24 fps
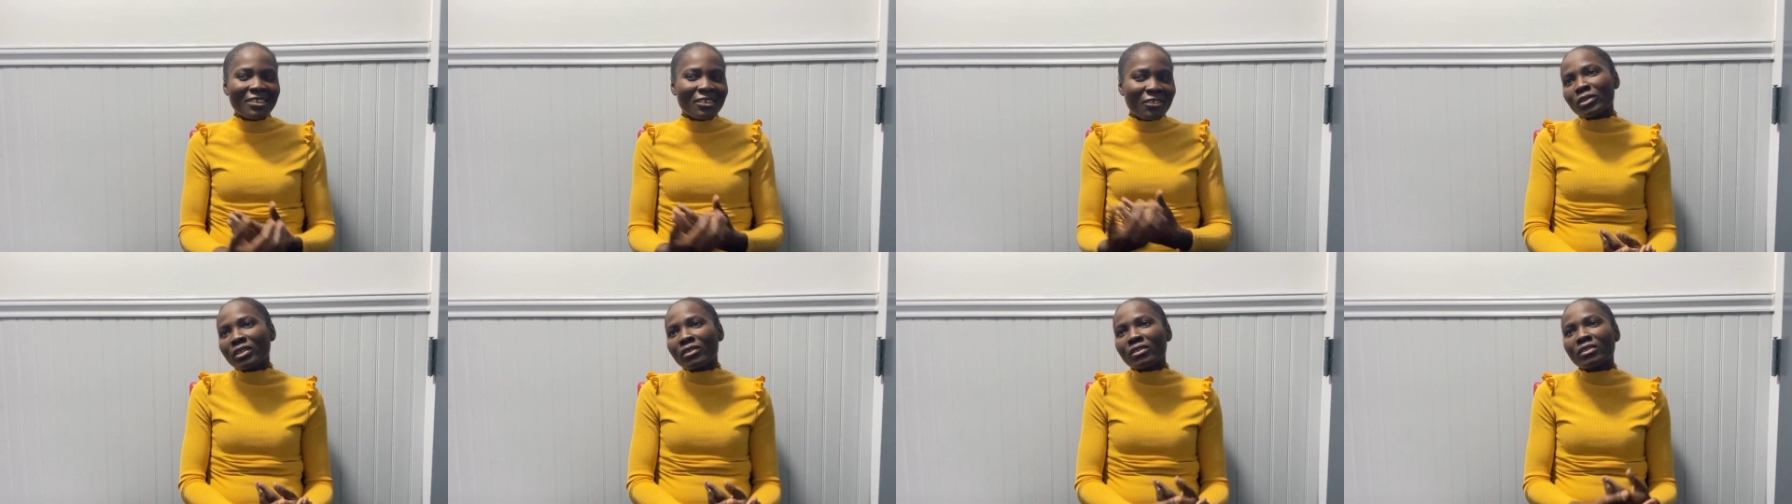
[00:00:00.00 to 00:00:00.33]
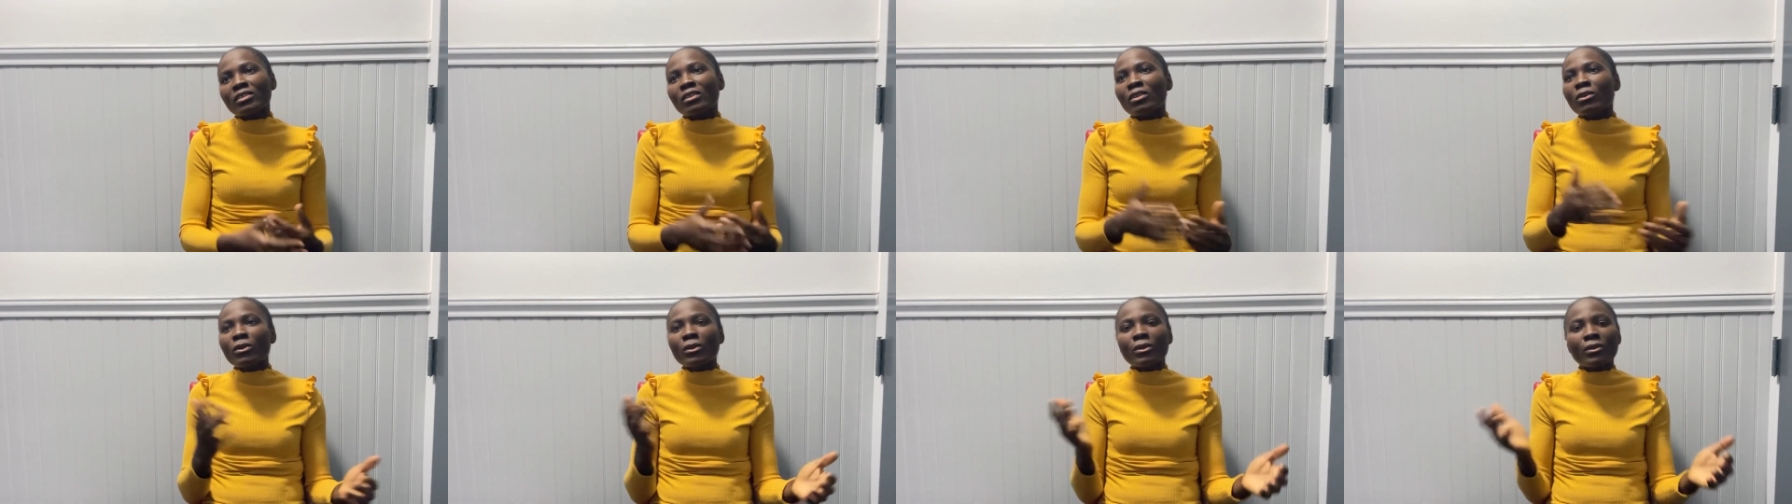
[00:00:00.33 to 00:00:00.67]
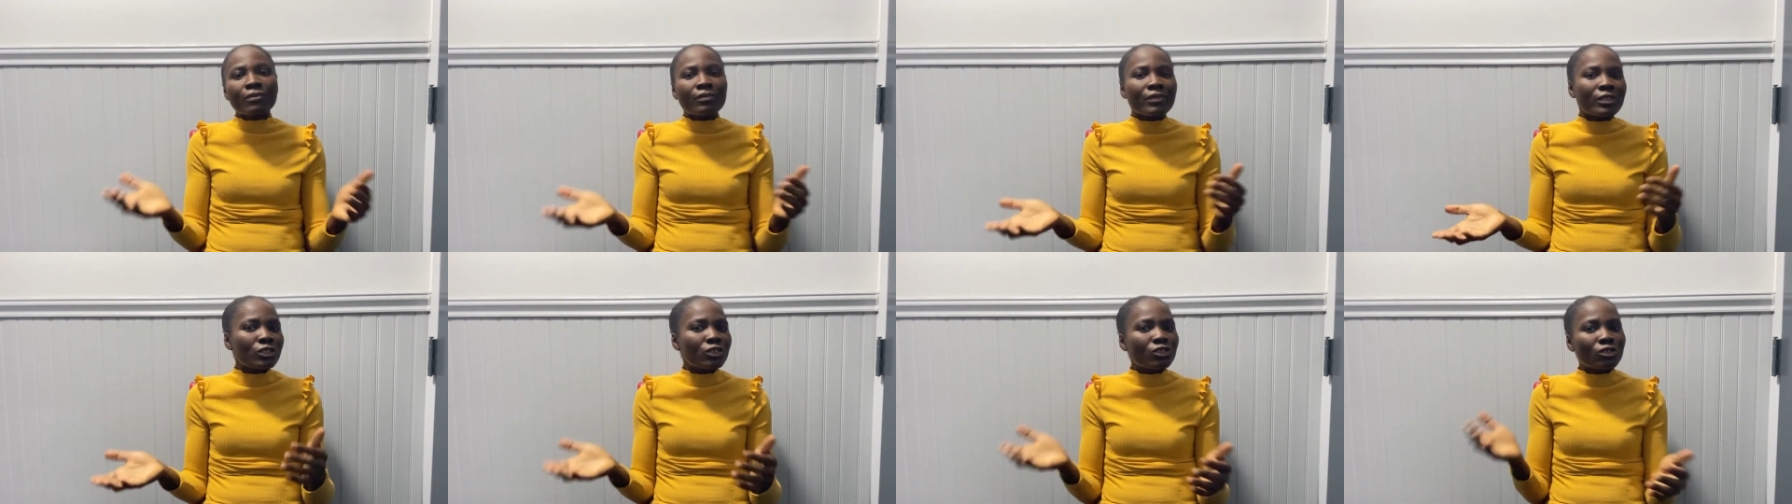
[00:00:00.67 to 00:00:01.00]
There's a lot
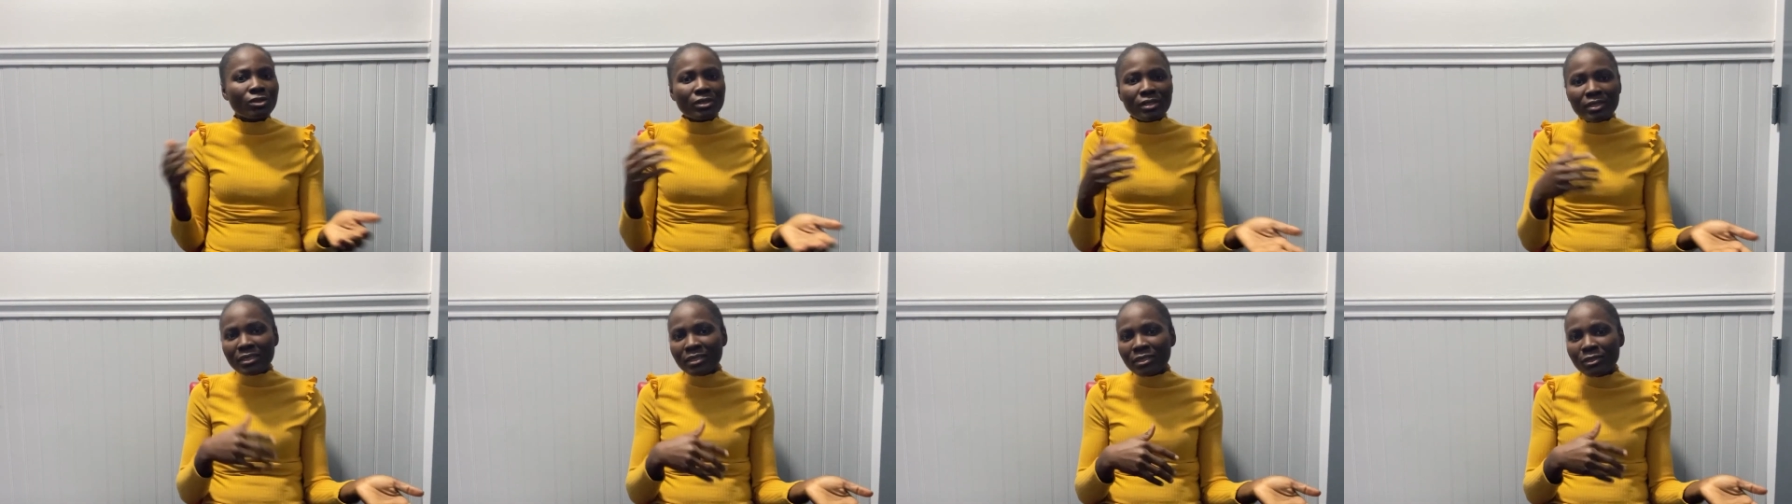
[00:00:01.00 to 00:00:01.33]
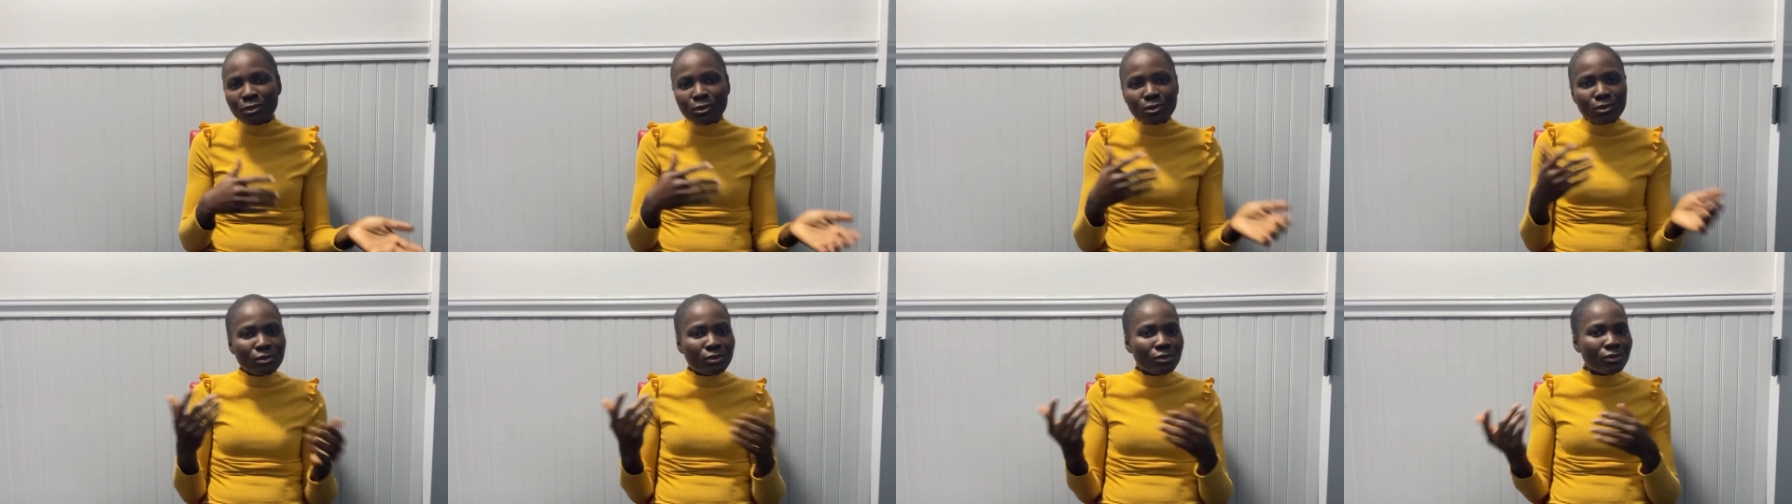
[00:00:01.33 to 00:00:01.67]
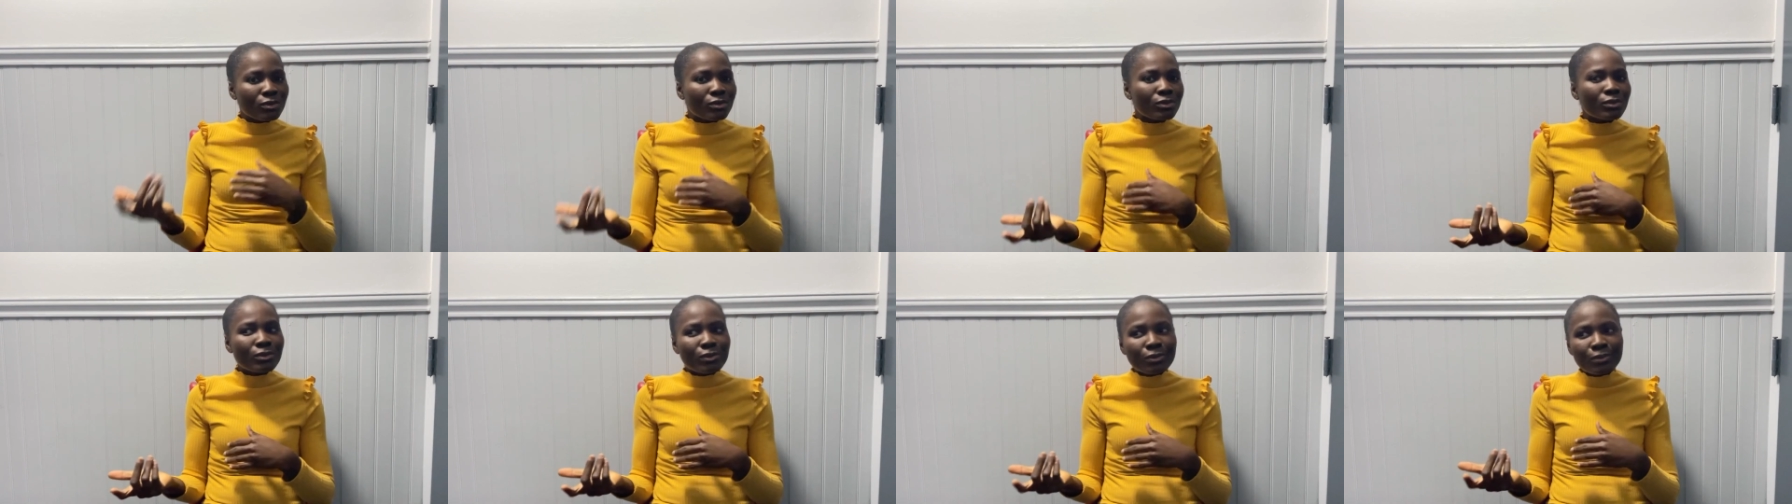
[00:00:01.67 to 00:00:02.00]
of adjusting to
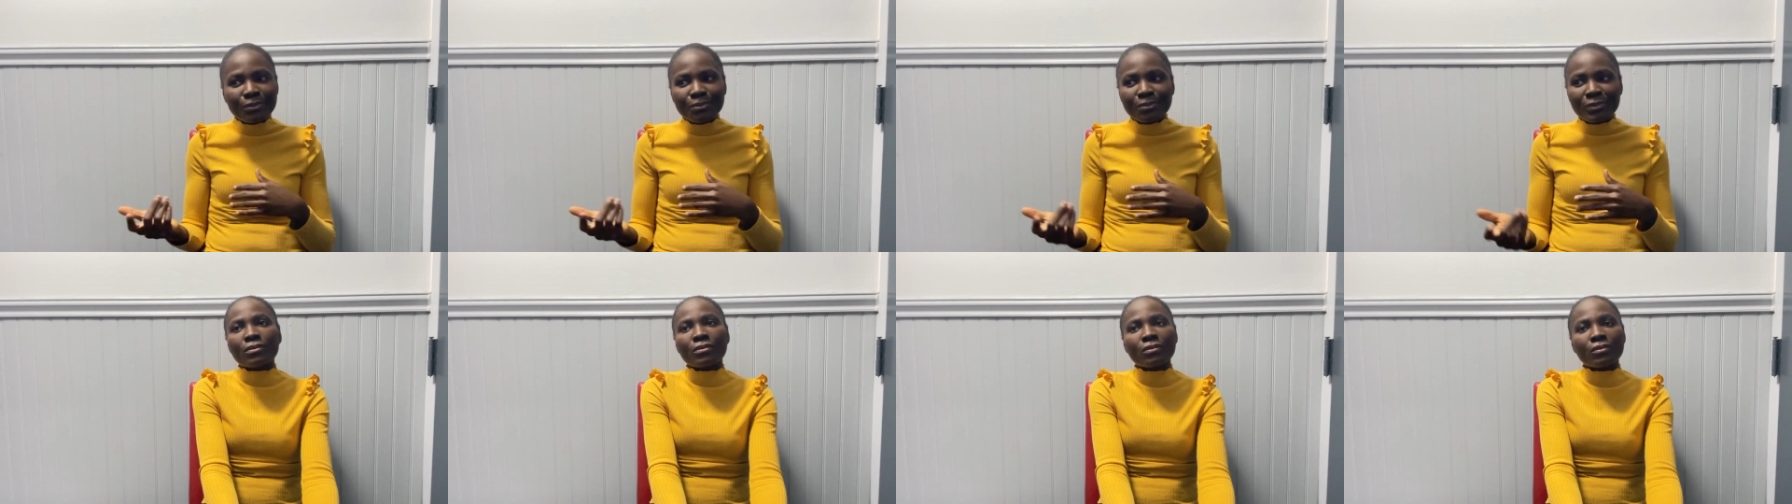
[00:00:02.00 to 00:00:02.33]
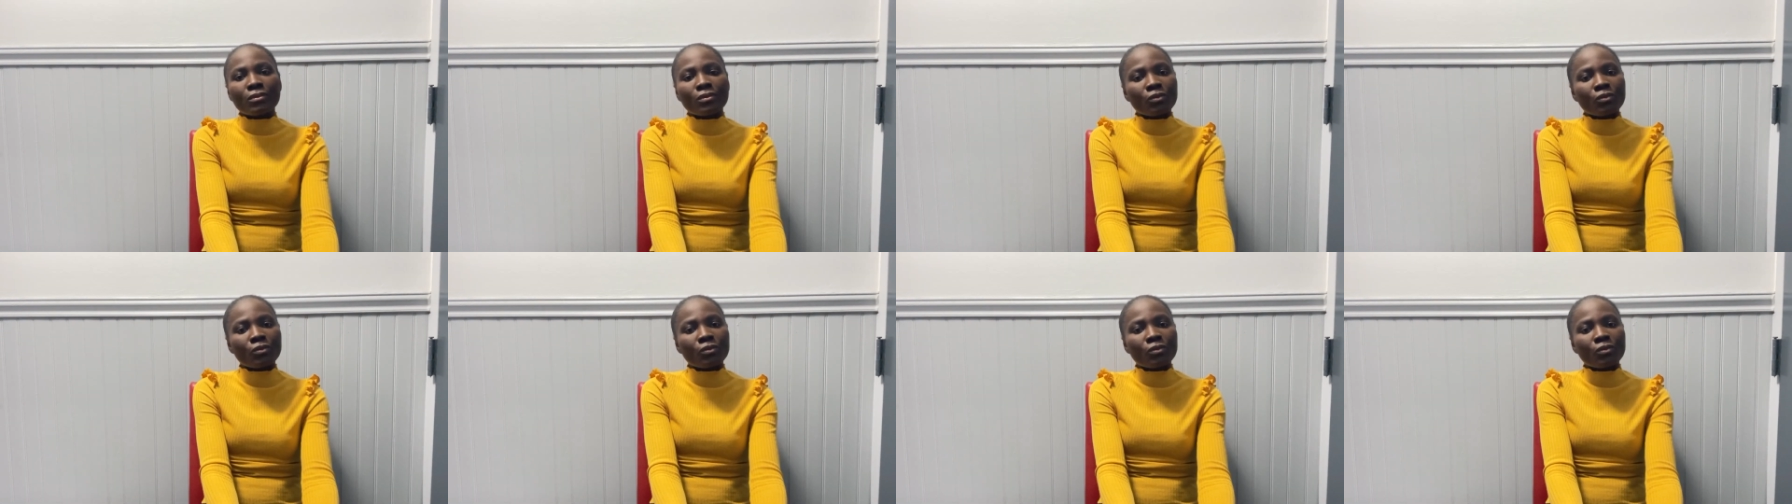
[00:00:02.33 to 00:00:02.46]
do.